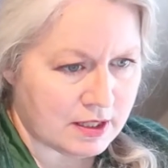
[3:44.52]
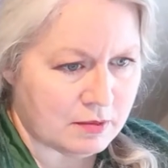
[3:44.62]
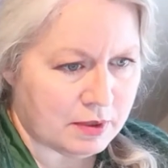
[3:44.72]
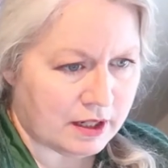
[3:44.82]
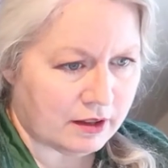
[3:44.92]

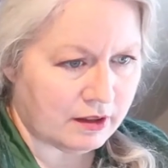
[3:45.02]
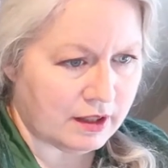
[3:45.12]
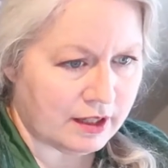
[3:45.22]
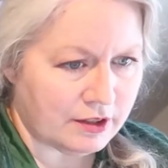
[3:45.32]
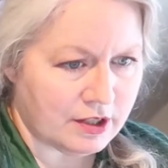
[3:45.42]
in
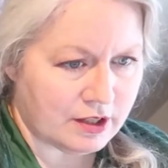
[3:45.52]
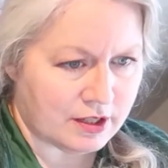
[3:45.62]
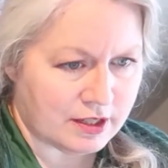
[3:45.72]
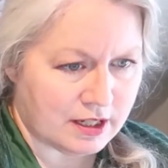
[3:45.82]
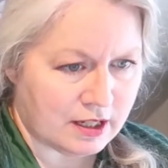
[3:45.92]
parallel to the
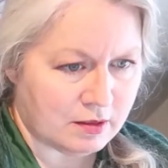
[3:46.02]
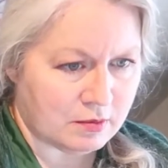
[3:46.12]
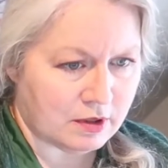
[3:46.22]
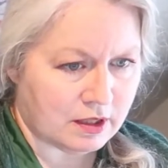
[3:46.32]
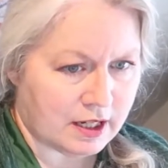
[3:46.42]
seam
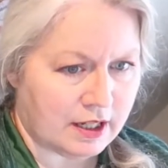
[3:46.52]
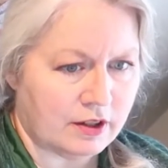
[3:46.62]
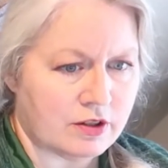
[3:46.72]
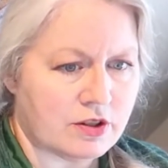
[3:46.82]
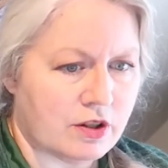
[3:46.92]
line
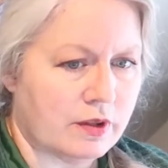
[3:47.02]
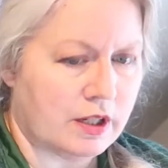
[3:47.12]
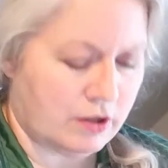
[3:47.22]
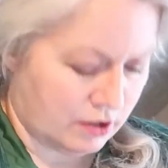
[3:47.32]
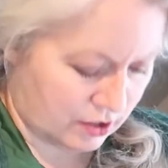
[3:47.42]
you're
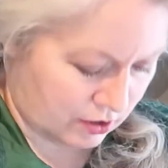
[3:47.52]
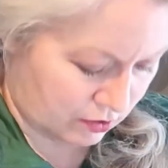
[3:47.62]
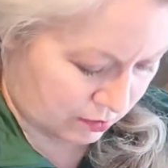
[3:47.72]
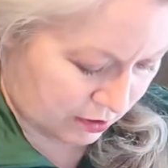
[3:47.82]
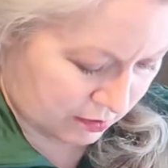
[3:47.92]
sewing, or do you
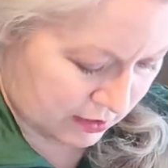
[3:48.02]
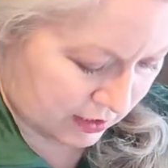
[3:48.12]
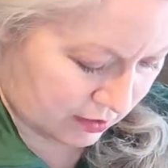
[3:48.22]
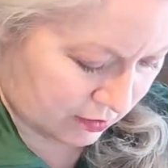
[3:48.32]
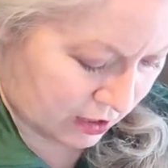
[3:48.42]
do
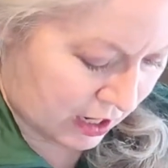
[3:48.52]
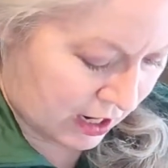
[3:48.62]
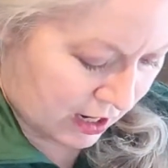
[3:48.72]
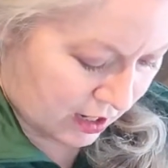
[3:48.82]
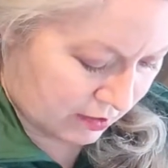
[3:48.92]
perpendicular?
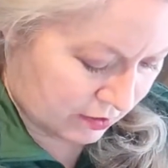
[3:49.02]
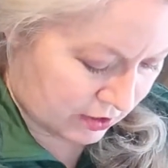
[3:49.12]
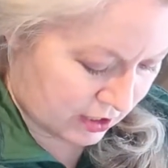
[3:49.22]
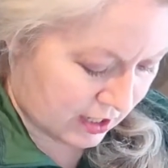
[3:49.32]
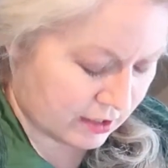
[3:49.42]
I was
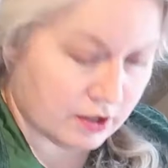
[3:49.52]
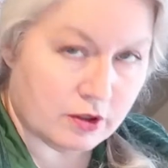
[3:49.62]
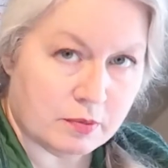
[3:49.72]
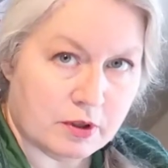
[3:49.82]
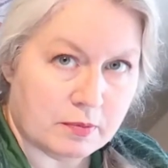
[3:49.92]
taught to
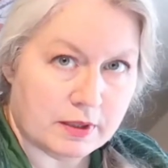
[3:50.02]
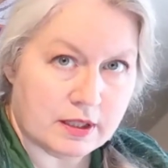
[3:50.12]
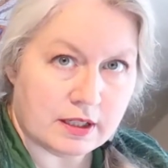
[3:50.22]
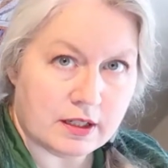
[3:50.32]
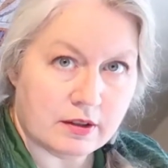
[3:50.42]
do
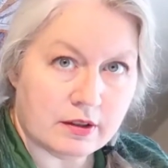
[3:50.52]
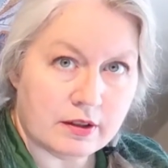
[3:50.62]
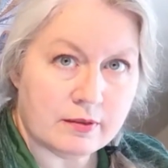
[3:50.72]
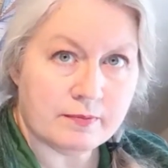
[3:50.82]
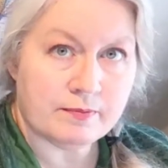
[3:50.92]

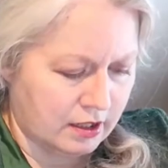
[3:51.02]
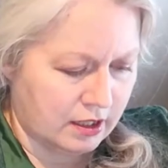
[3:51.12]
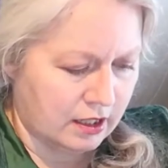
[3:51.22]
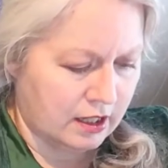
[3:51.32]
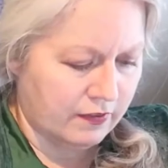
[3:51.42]
perpendicular.
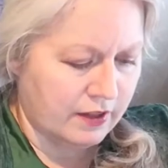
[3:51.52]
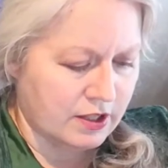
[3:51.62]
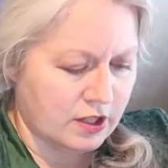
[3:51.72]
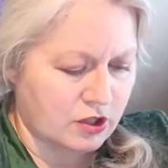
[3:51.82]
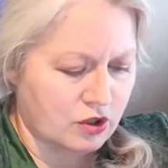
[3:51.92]
If
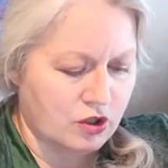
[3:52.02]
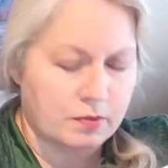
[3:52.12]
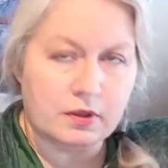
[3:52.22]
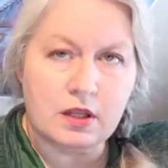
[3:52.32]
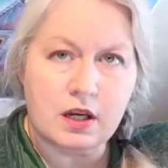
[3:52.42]
it's a
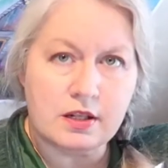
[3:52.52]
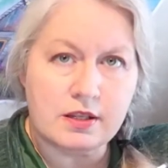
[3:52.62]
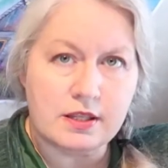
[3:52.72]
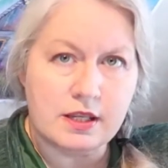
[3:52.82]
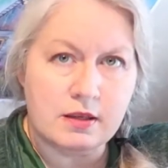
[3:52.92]
super long
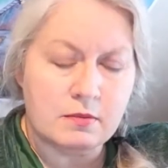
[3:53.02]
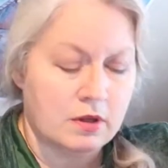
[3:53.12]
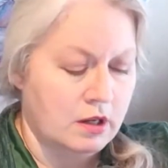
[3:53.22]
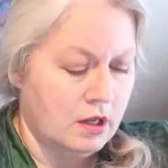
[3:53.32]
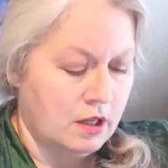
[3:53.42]

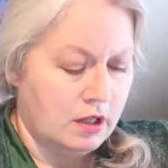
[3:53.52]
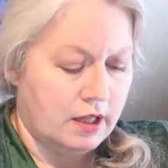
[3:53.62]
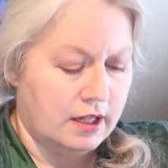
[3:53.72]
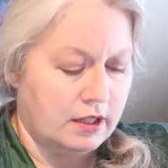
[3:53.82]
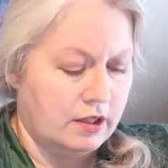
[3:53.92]
seam,
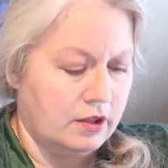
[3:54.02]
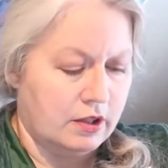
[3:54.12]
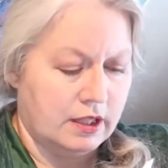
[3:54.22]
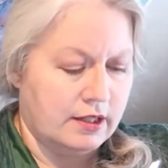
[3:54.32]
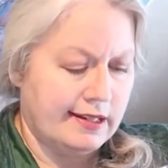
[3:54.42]
like, you know,
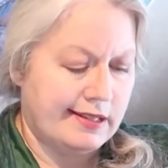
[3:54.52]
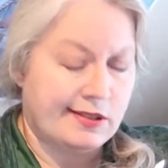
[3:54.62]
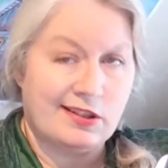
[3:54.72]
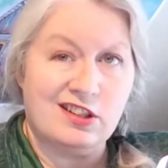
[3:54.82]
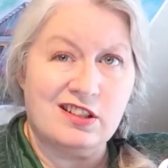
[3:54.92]
like on a
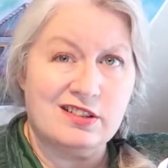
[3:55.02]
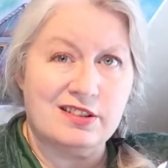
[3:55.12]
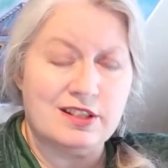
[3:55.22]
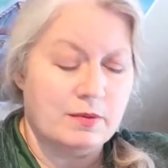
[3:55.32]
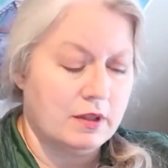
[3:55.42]
skirt
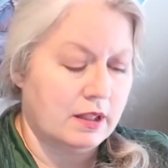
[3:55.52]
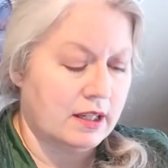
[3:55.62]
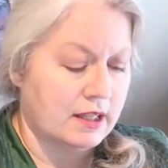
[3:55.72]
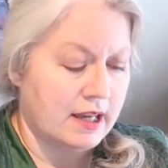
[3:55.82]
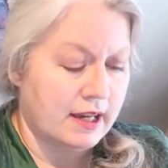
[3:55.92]
or something
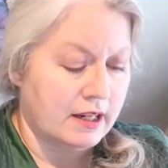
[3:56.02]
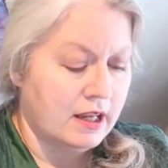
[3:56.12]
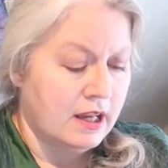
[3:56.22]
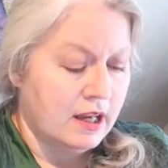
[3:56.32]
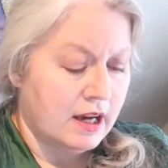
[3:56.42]
like that,
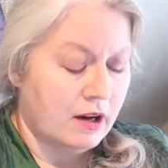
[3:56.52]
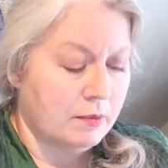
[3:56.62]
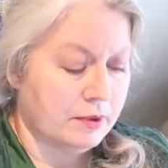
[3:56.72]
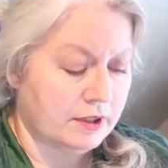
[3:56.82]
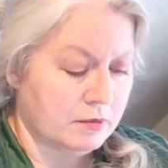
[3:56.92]

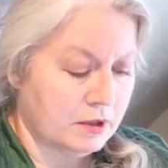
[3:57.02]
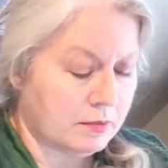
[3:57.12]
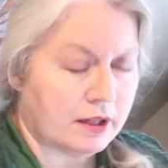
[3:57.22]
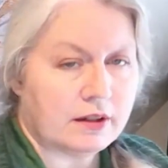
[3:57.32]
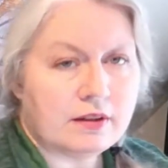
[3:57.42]
I'll put them in
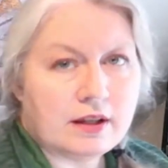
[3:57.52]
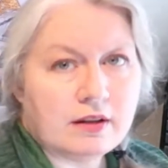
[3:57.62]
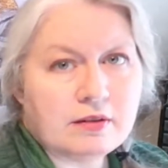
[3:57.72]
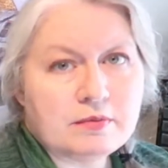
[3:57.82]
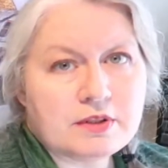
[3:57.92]

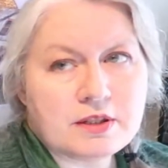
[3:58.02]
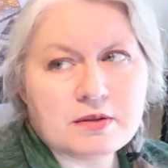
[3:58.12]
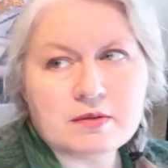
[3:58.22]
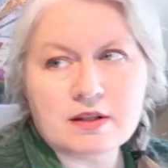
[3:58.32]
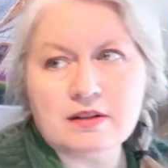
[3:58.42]
parallel,
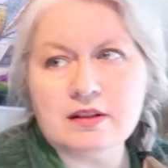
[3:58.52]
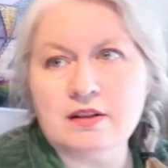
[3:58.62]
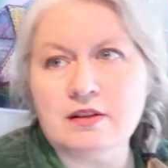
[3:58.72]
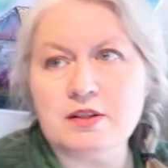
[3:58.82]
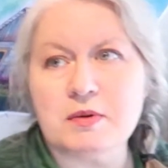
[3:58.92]
just, you
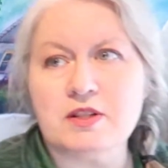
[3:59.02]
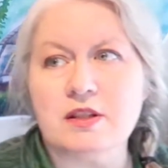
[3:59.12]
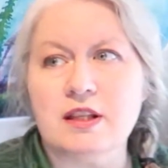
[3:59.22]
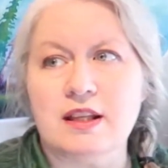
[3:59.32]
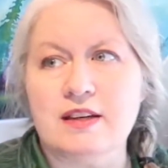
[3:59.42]
know,
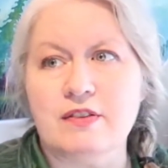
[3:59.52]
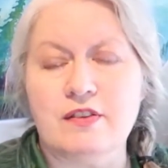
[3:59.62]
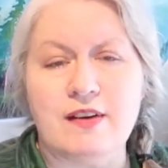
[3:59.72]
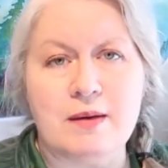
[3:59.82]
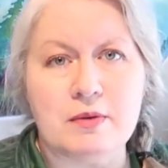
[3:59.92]
especially if the
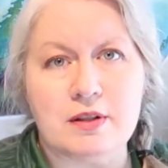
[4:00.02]
fabric